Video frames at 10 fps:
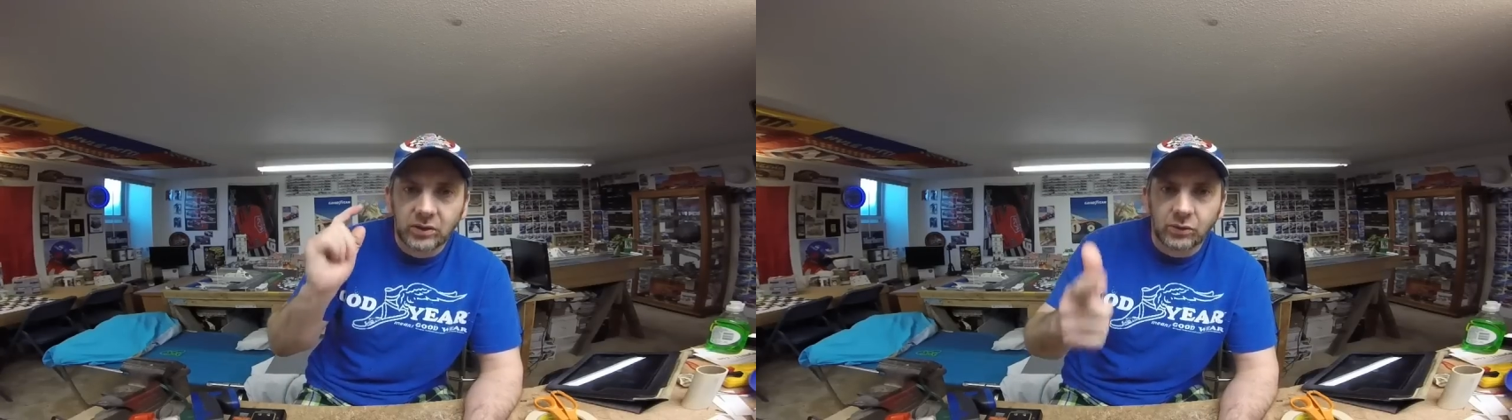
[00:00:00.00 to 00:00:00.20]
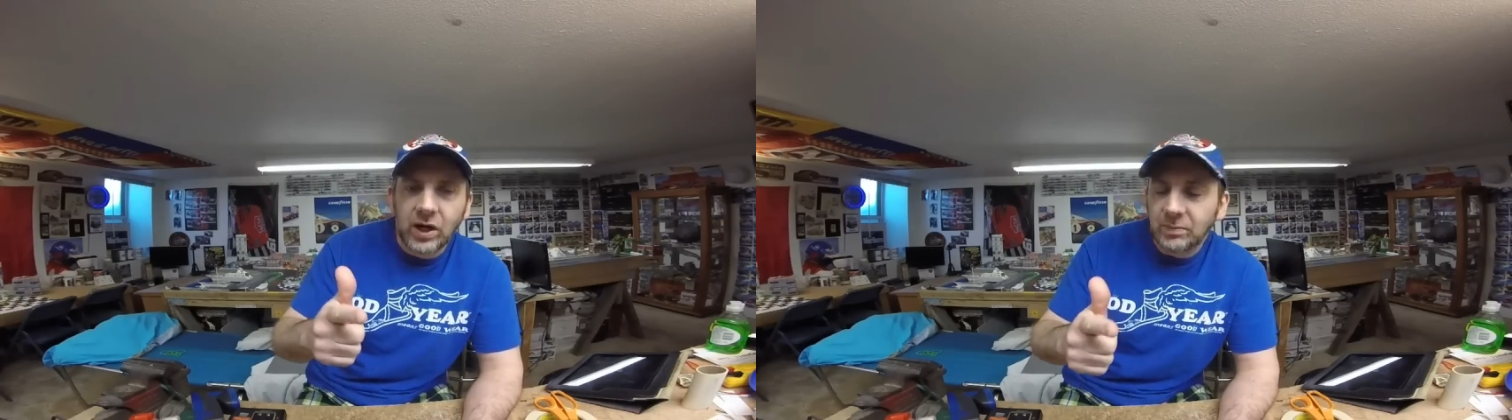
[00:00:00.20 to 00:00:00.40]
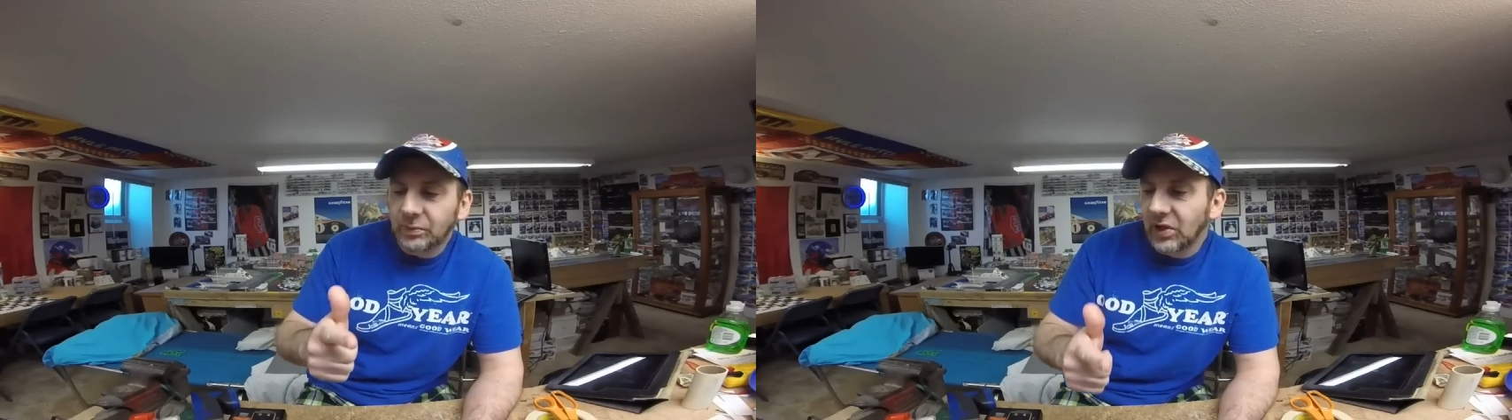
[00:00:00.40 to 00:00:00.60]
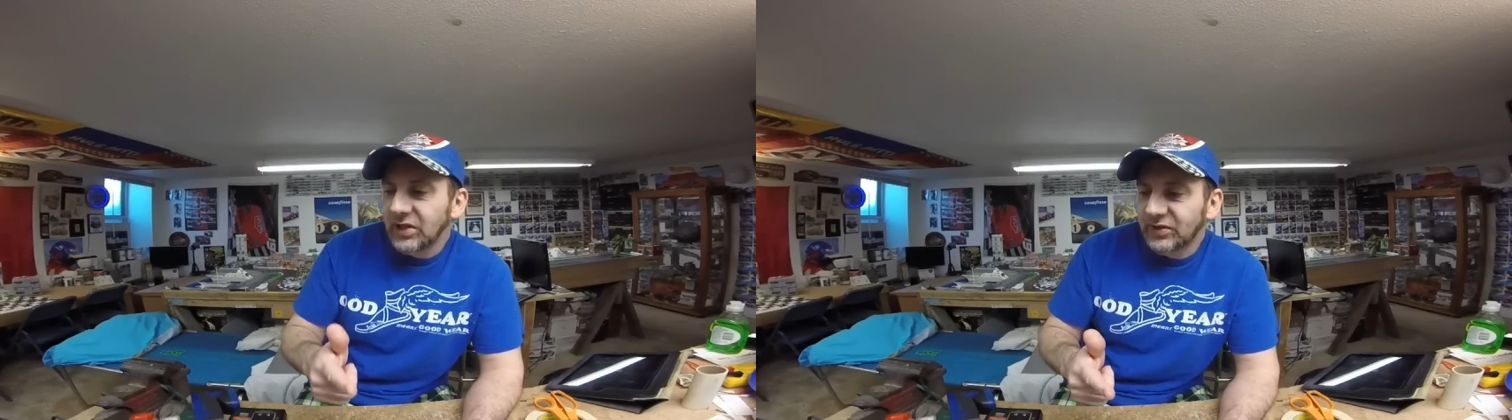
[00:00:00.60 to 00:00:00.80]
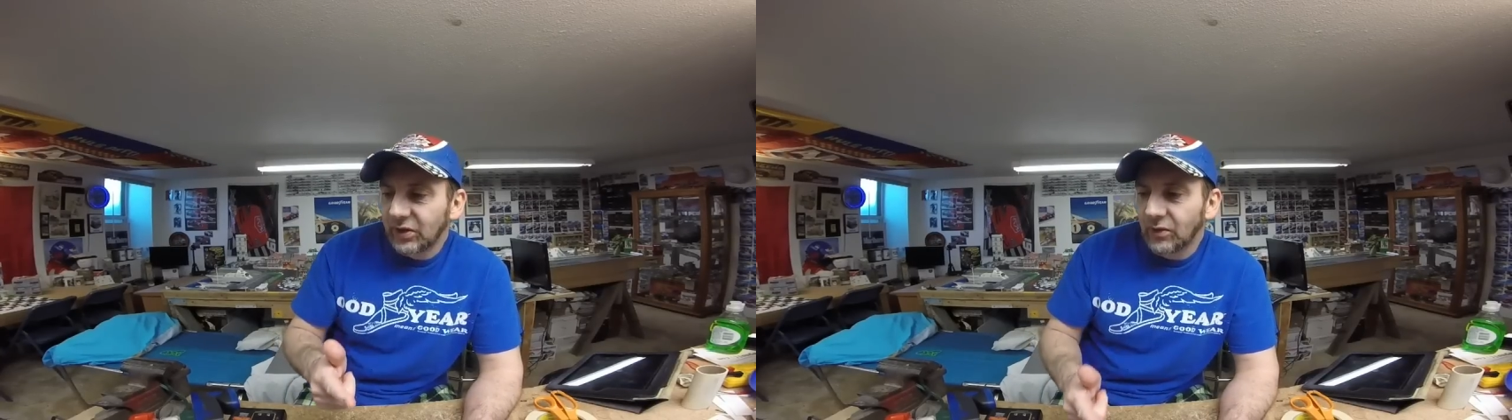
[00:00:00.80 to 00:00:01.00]
Great
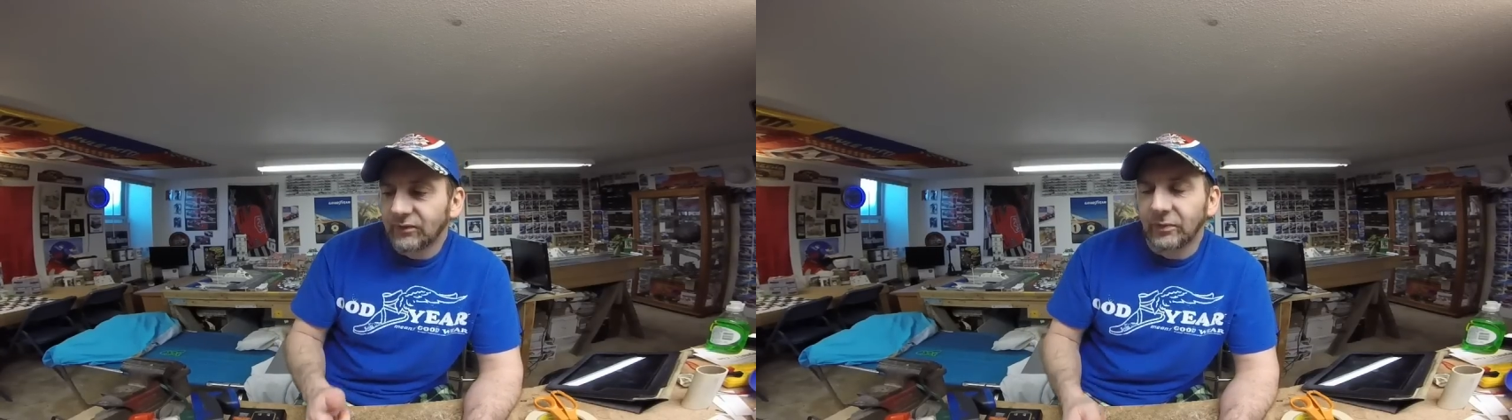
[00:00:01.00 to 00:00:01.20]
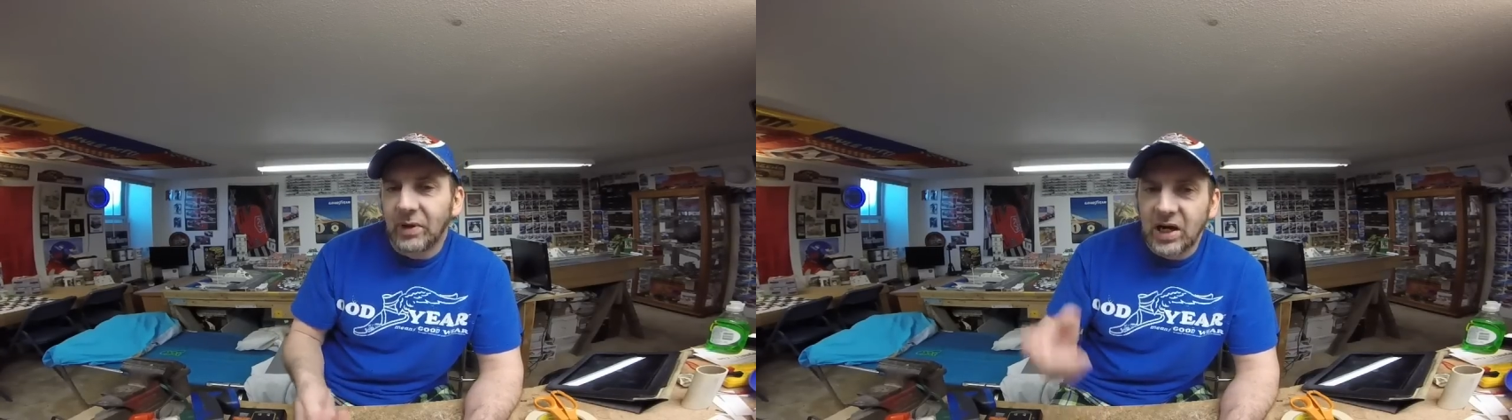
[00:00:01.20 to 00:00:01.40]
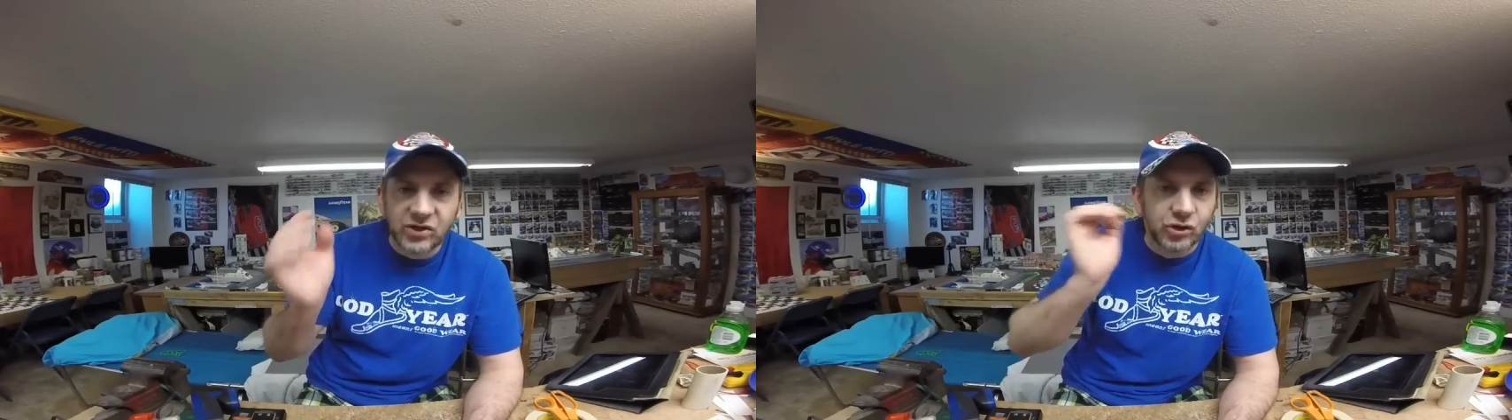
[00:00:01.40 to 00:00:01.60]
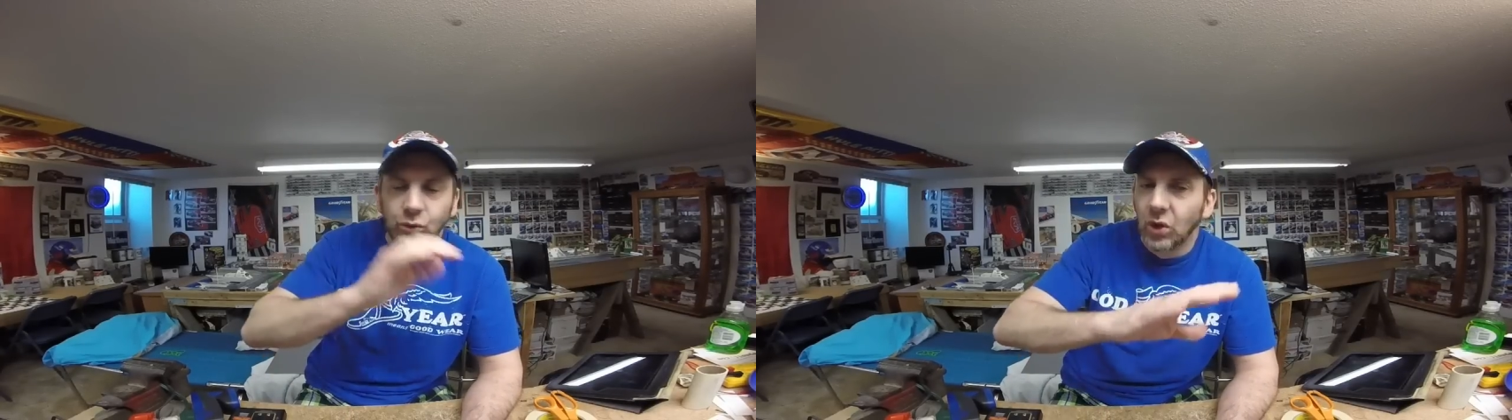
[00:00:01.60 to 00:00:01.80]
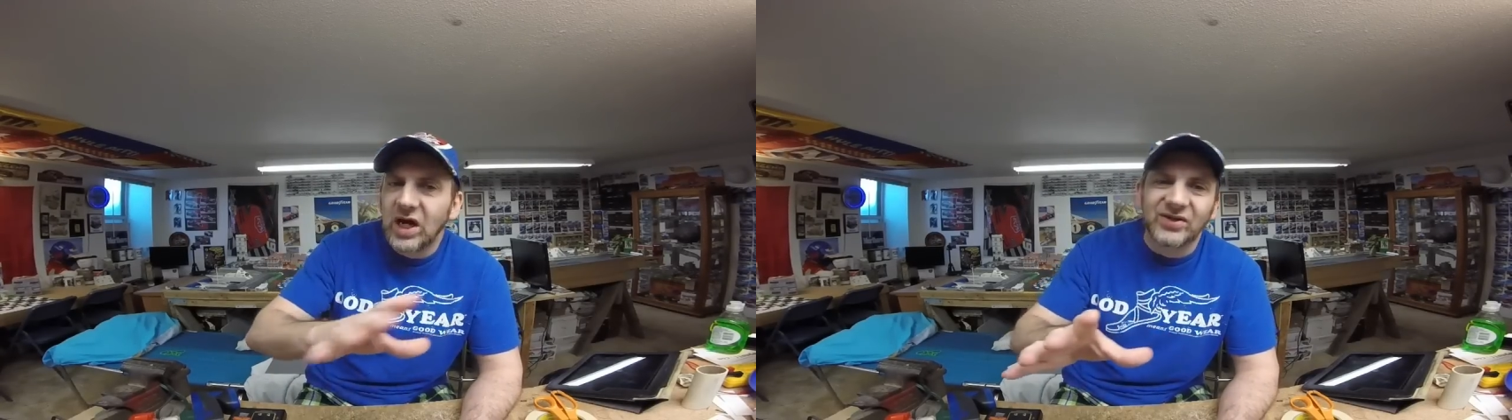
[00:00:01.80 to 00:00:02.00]
place to go for bodies.
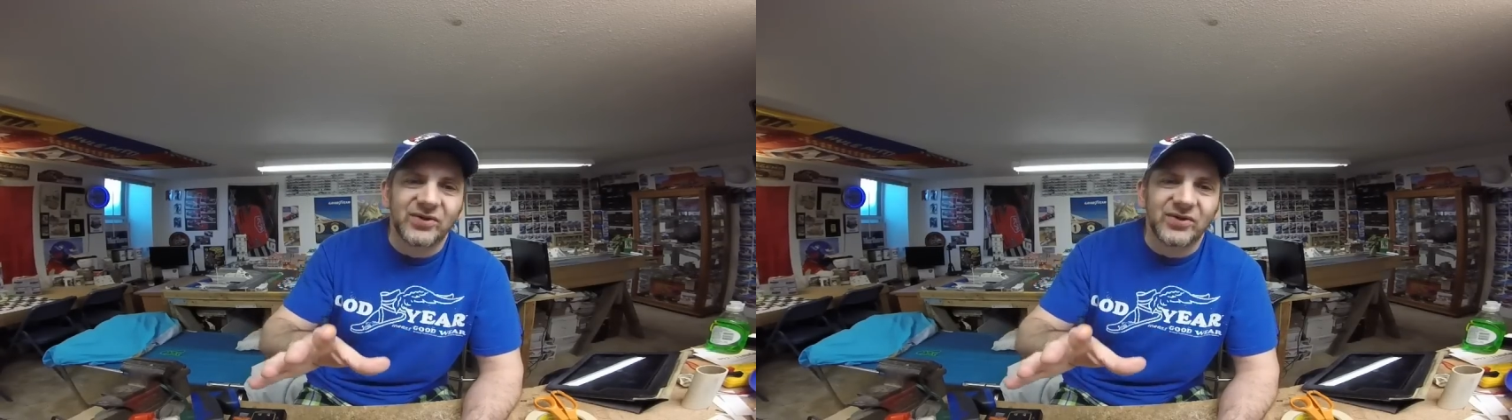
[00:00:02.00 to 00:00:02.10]
Great